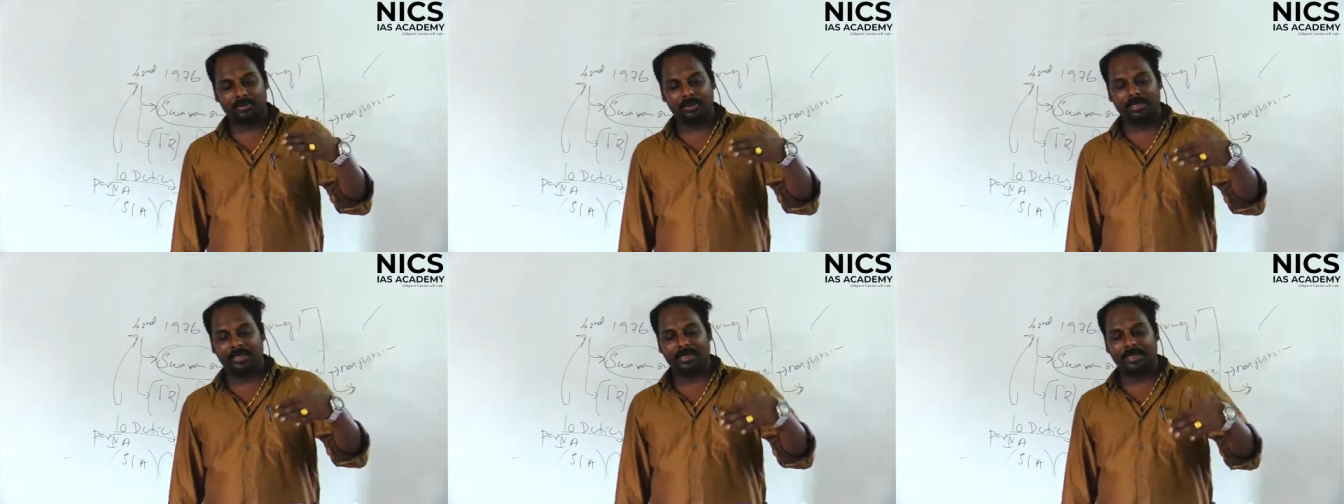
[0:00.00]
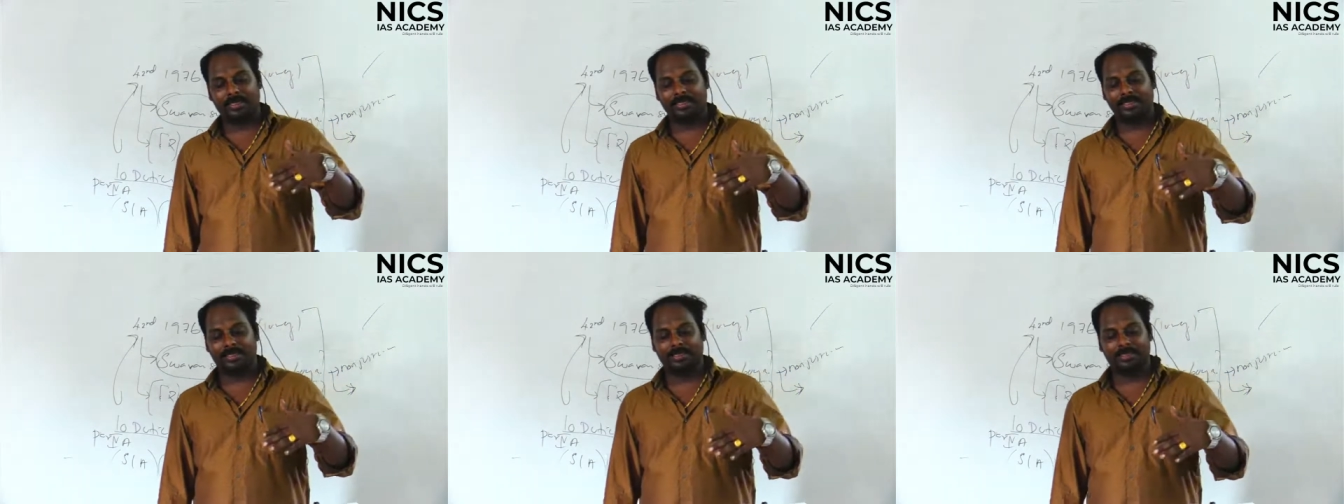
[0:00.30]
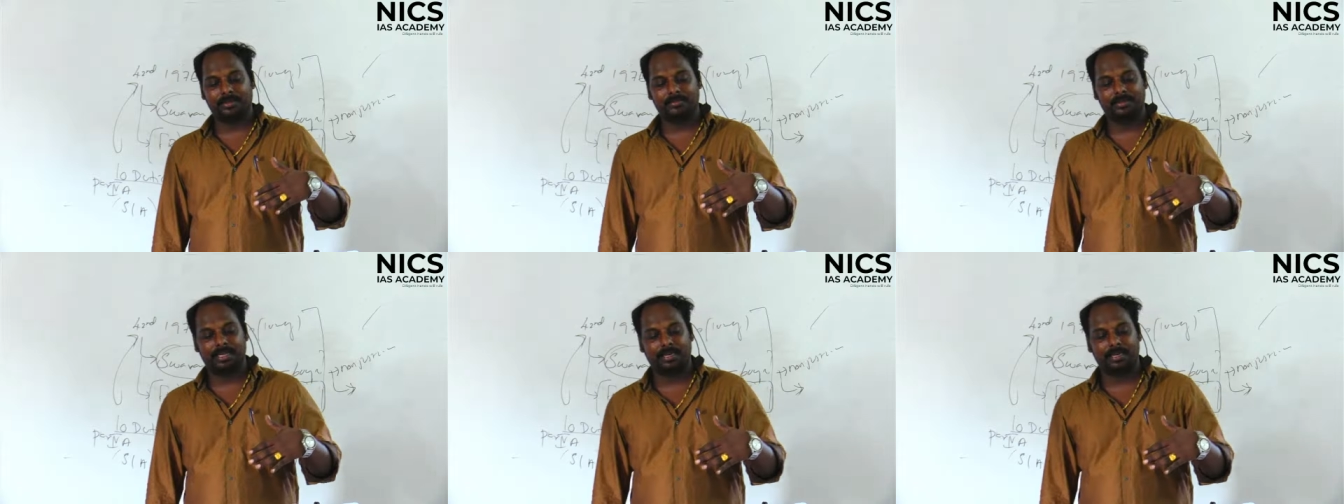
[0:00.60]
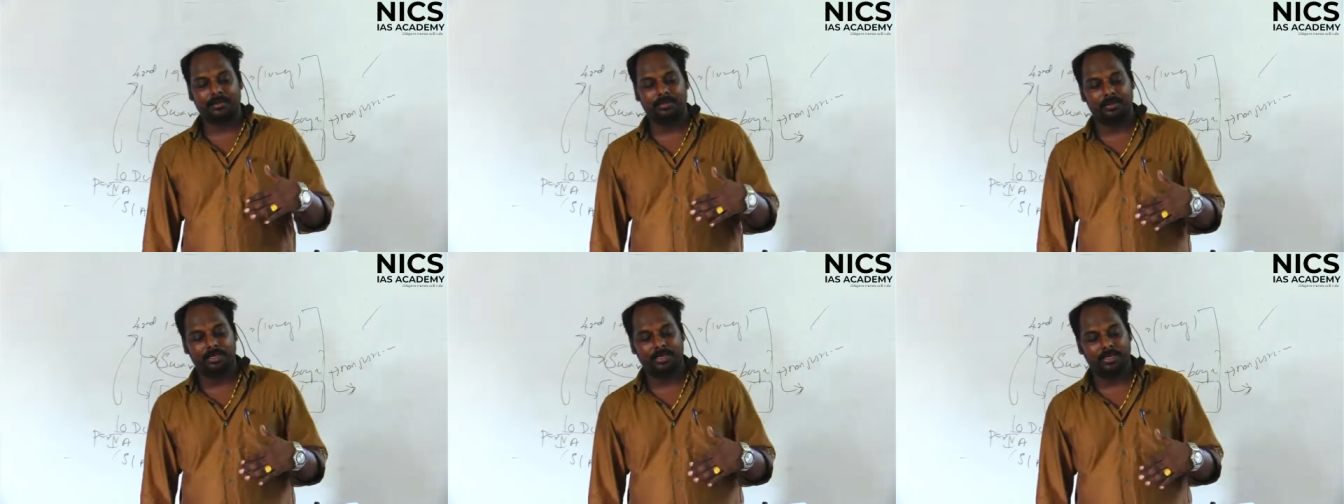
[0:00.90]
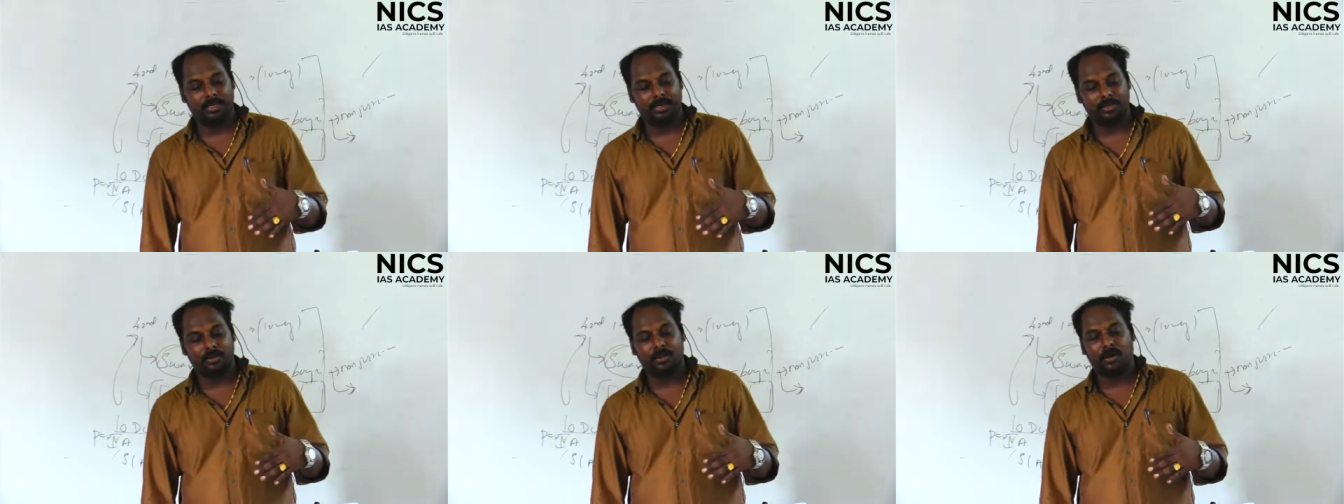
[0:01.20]
criticism and
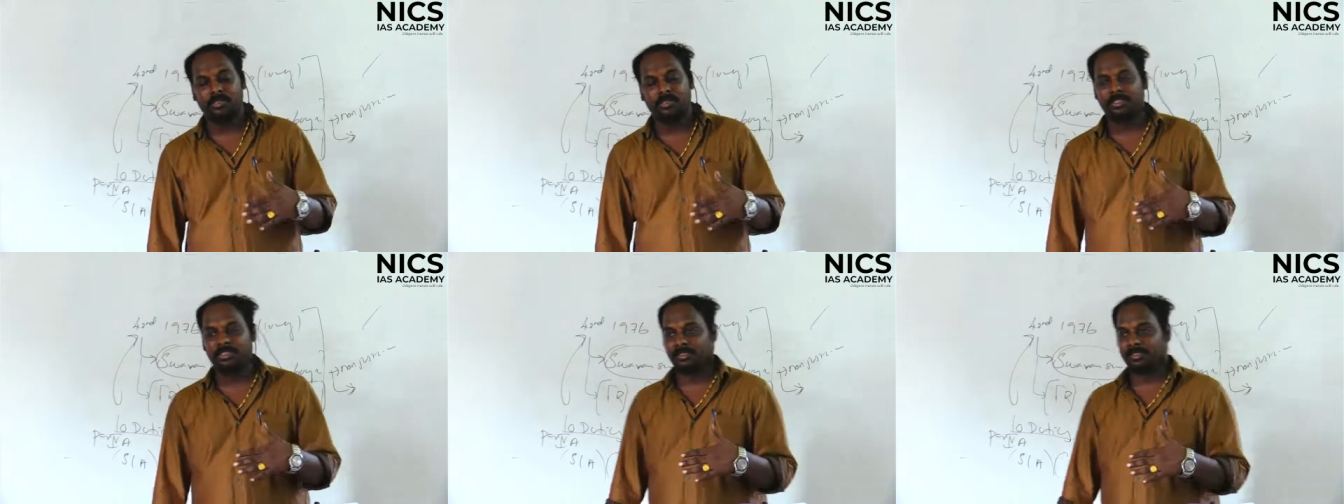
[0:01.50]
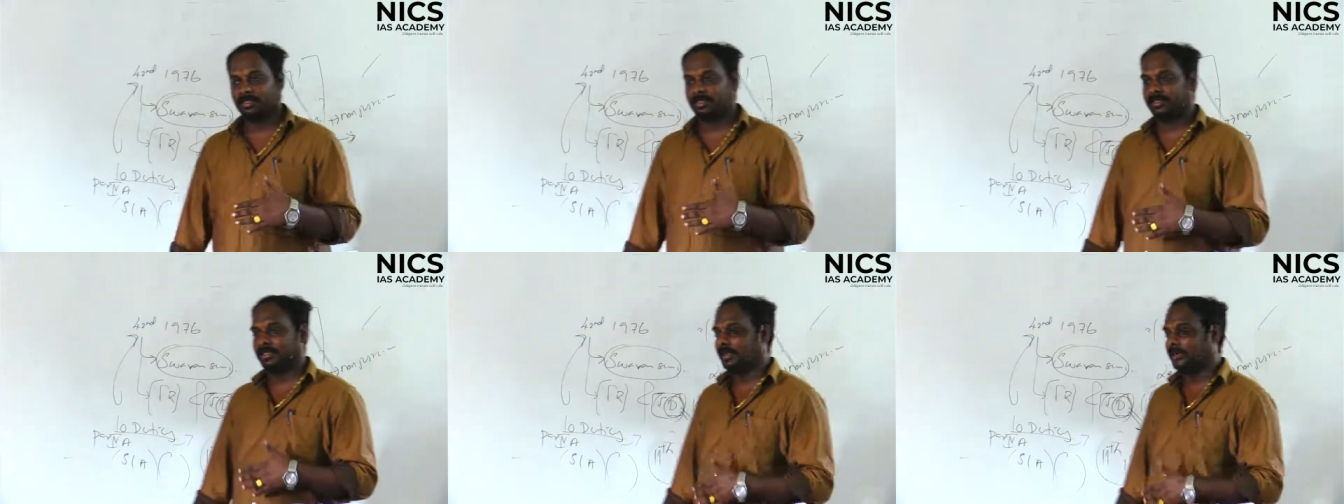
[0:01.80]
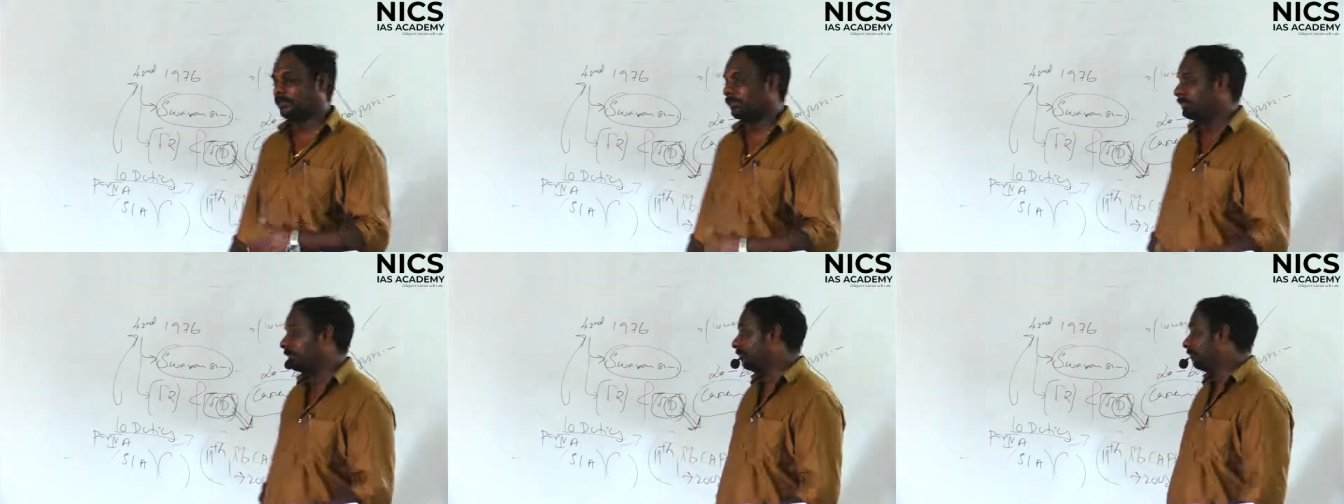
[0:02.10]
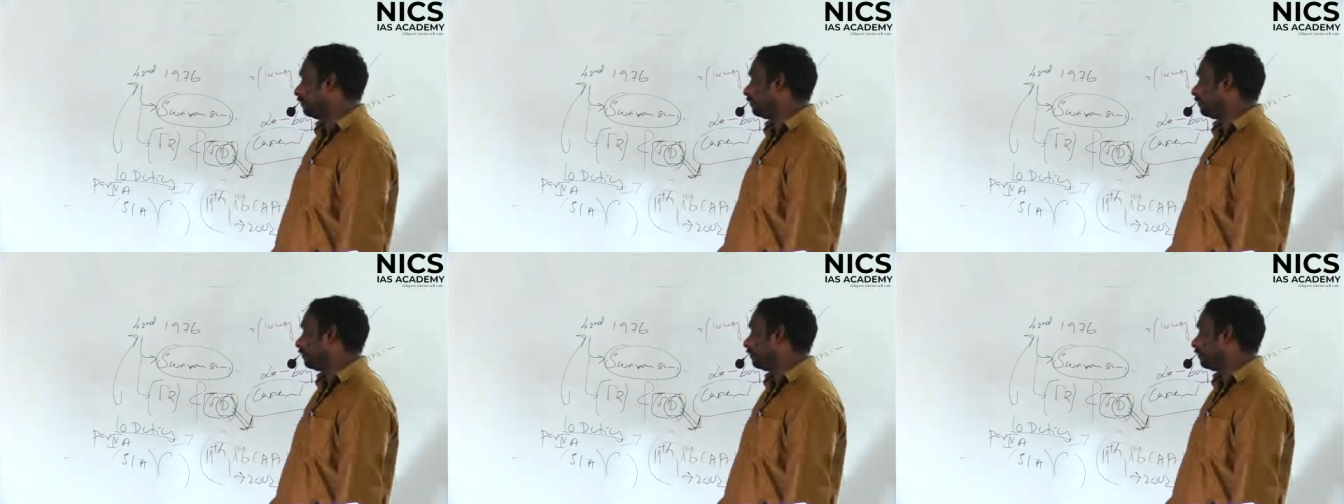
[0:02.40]
non-justiciable.